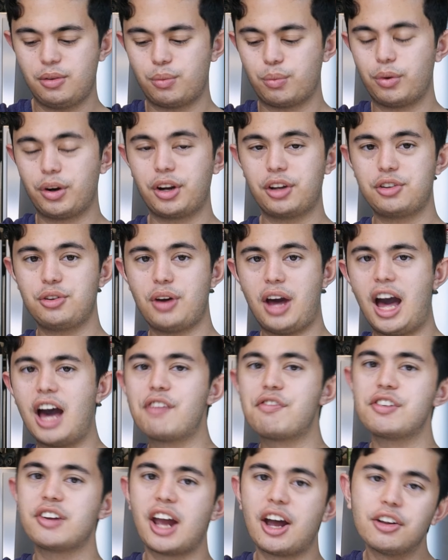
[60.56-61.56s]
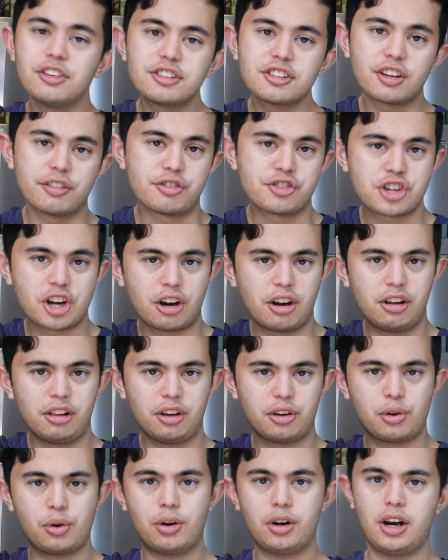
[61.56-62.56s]
we're going to do 1/2 ounce of cherry
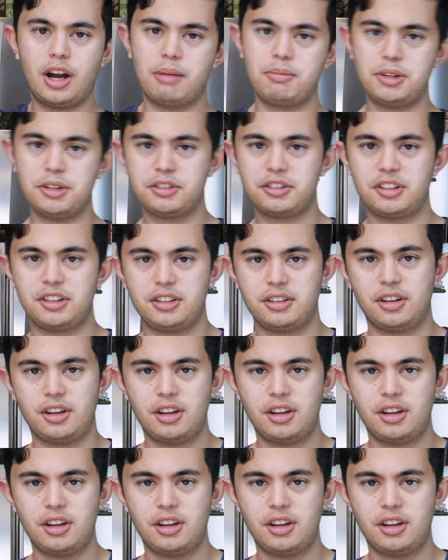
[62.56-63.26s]
liqueur. I'm using